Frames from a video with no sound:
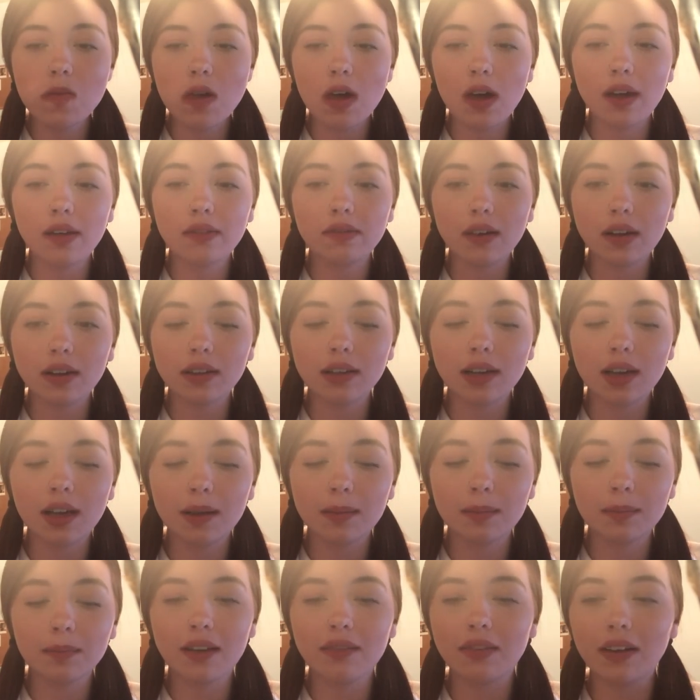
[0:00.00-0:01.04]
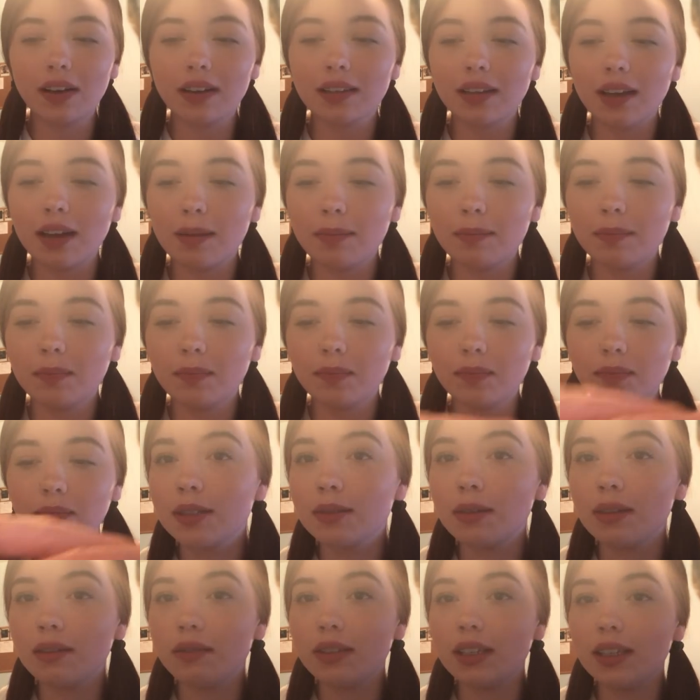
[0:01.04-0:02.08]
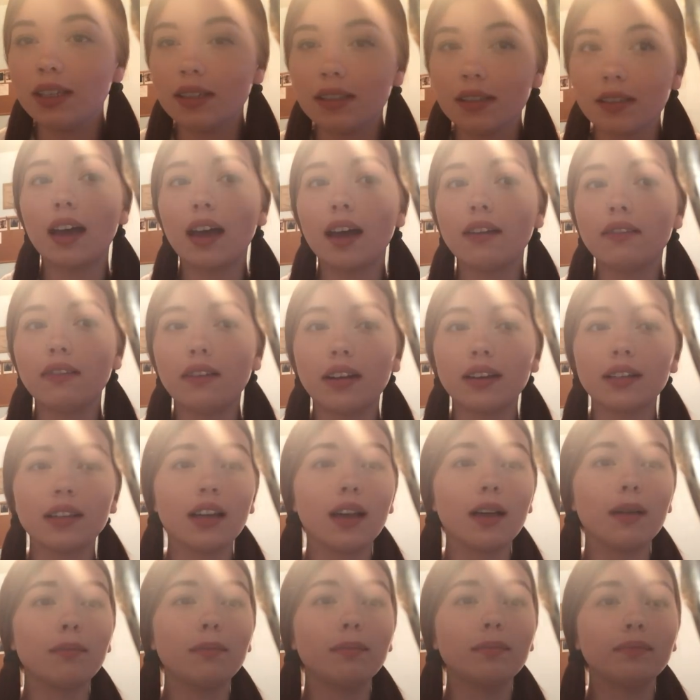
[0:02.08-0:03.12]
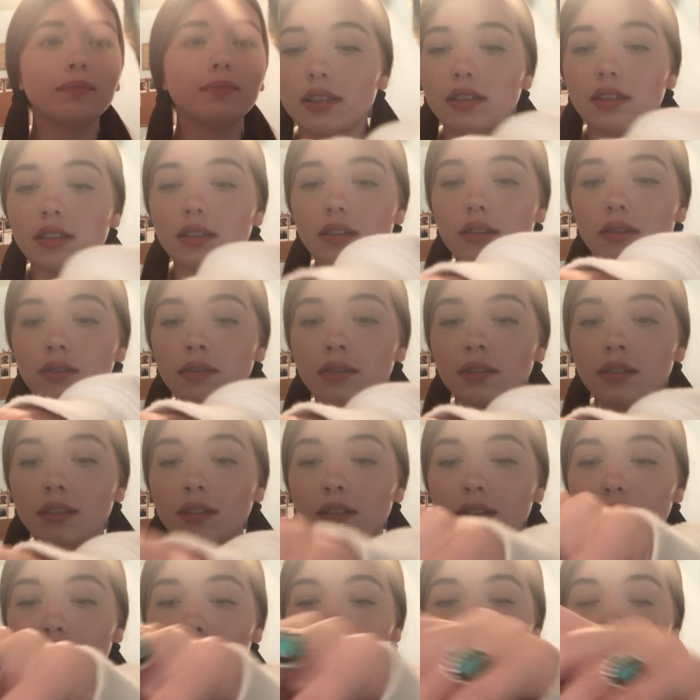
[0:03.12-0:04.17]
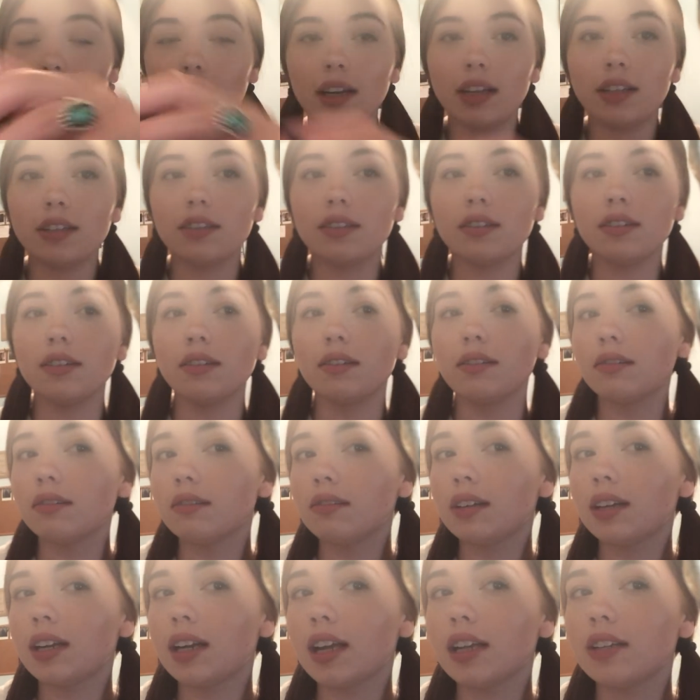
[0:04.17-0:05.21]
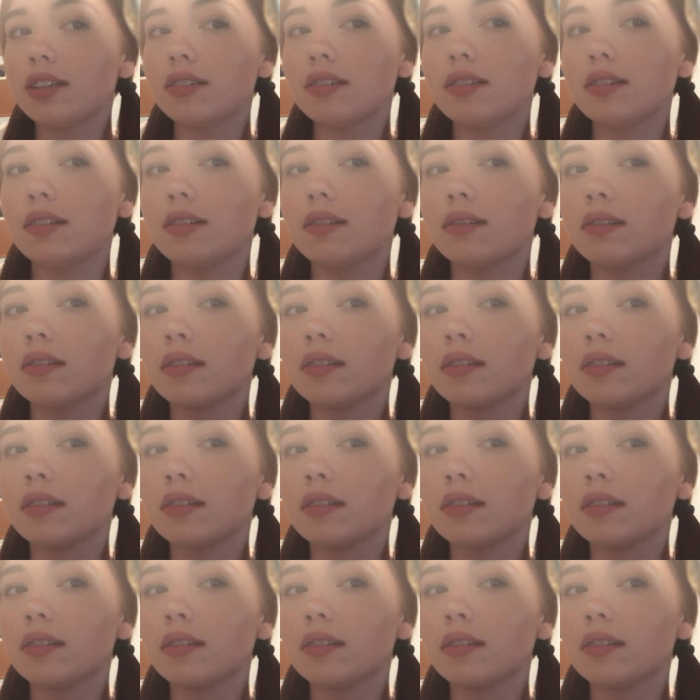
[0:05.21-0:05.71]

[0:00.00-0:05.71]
I fucked up. I fucked up. Swifties, I fucked up. Just do. What did I just do? What did I just do?